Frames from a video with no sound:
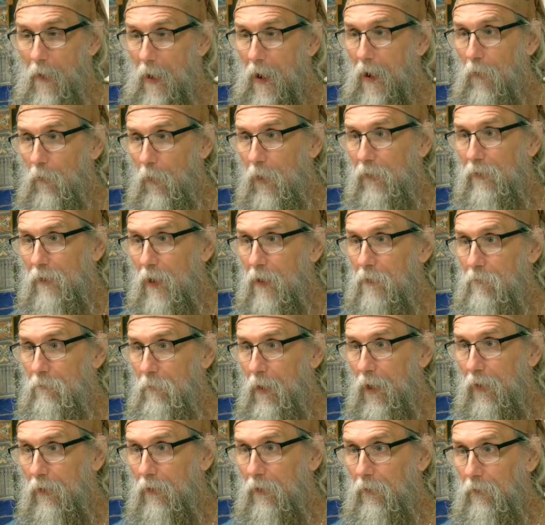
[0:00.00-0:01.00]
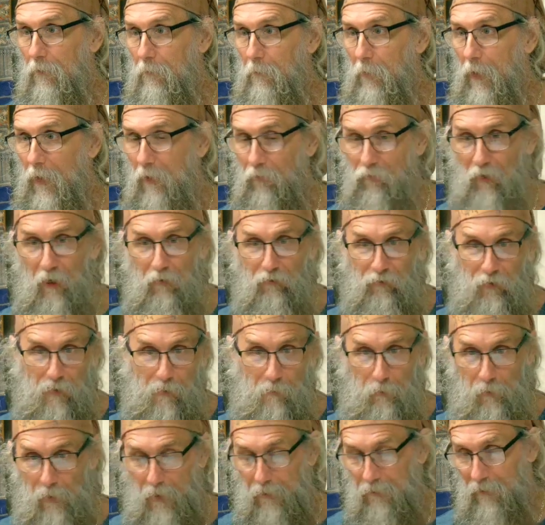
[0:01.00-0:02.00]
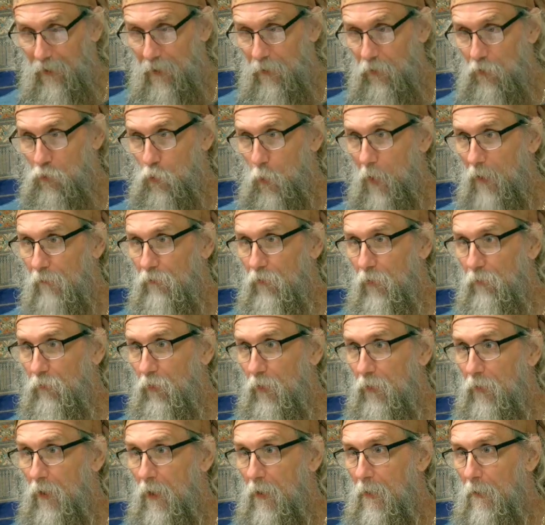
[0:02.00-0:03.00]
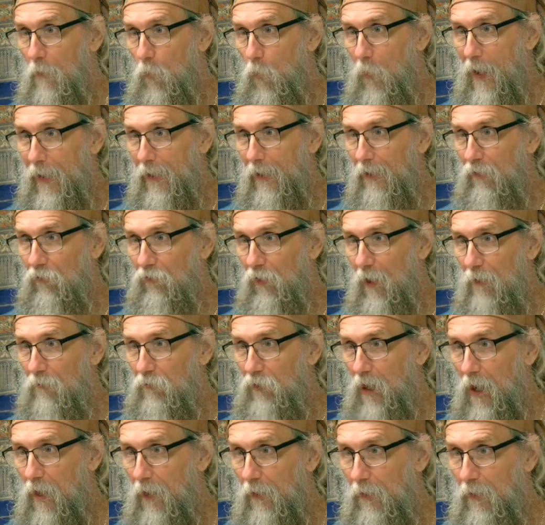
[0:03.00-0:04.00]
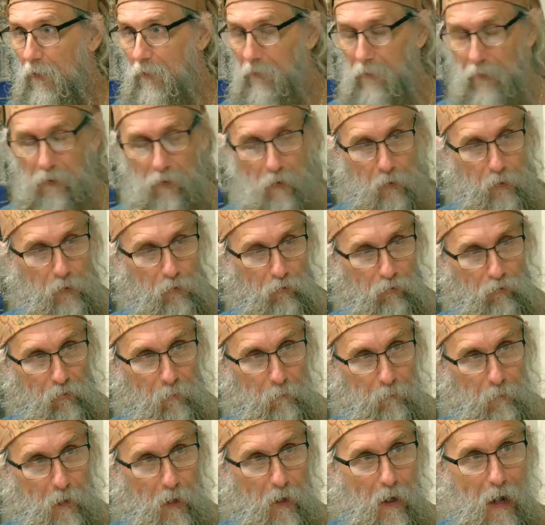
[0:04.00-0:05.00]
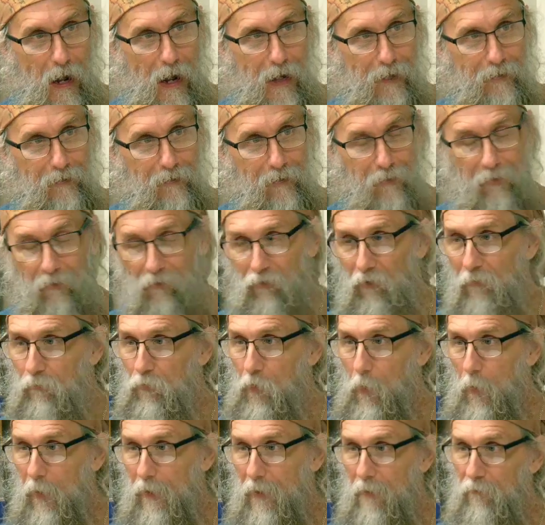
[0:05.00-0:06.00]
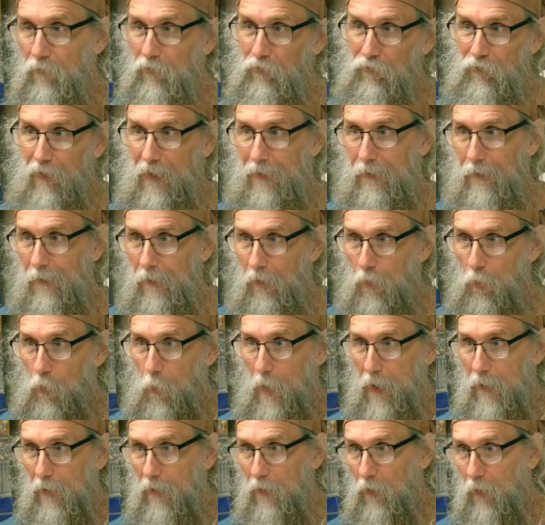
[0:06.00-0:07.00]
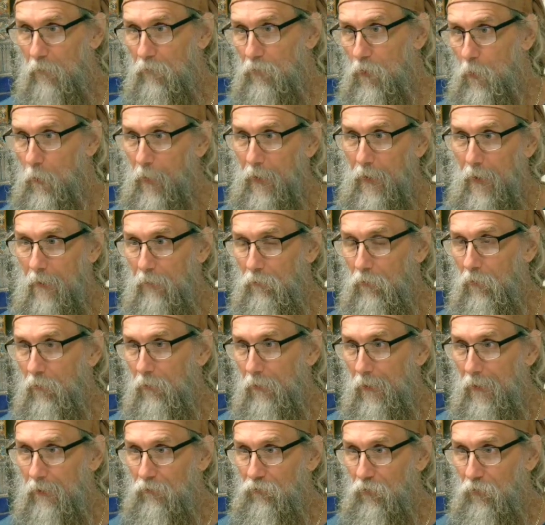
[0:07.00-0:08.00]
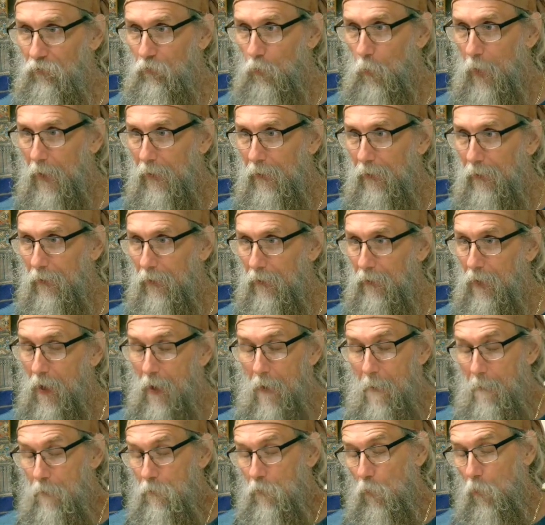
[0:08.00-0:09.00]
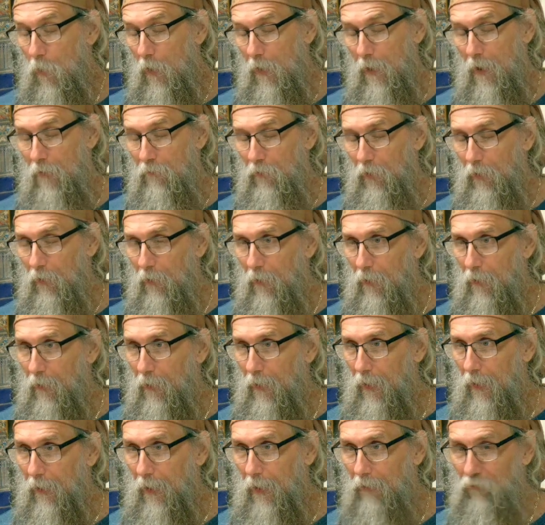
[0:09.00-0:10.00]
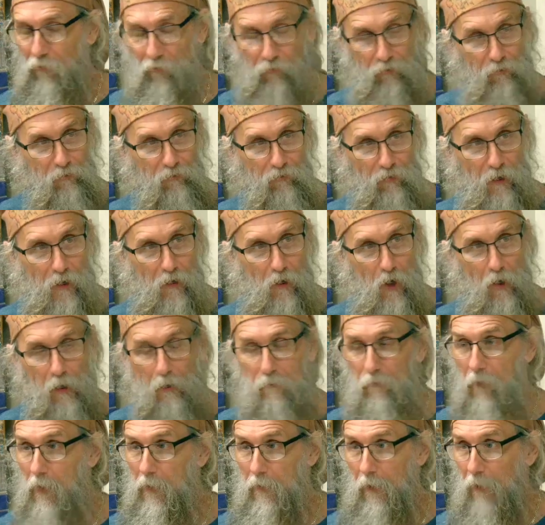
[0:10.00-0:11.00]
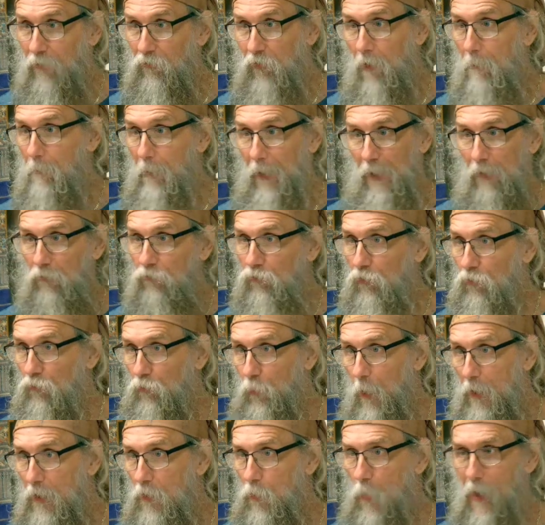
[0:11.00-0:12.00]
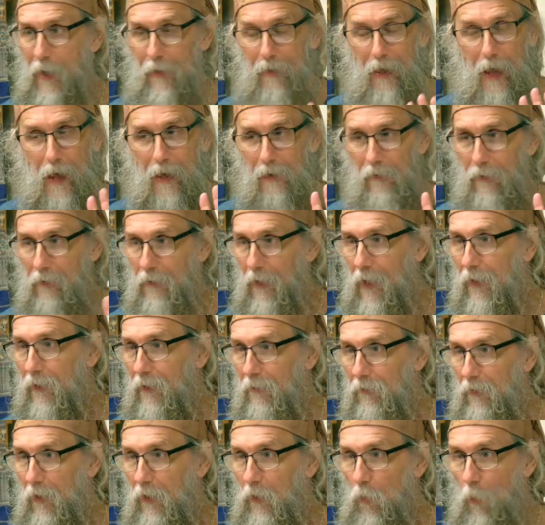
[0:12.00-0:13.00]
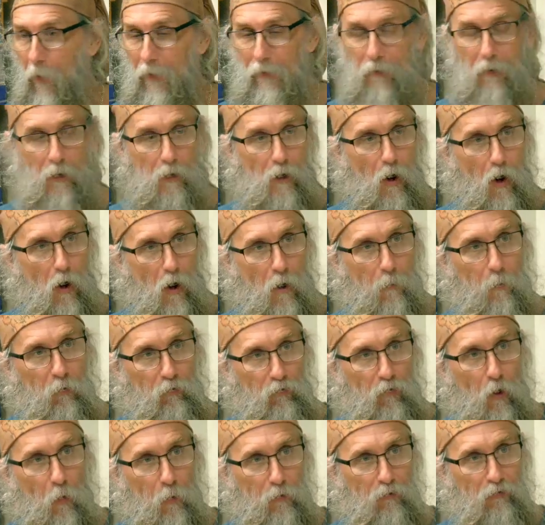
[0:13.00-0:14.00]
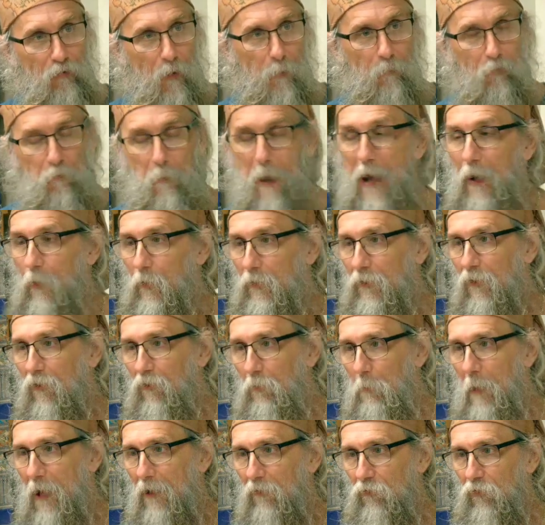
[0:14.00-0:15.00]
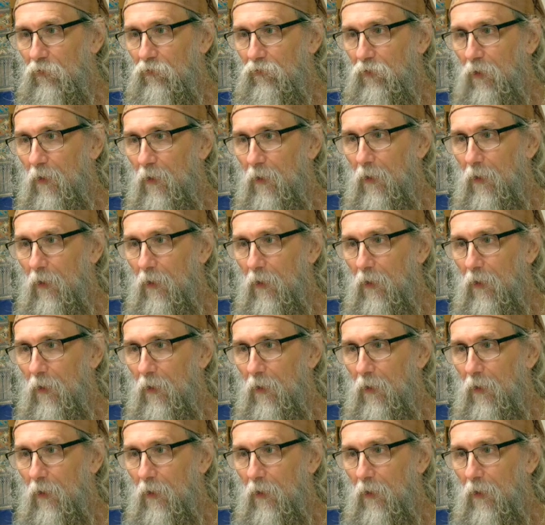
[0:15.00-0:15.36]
I want that in my because I sent them like 10 or 12 different weddings I've done and you know, here's some ideas if you want to have a secular wedding or if you want to have a religious wedding and whatever. And I just send all of it and I say pick and choose what you want, add in anything you want and it almost always comes back with this passage.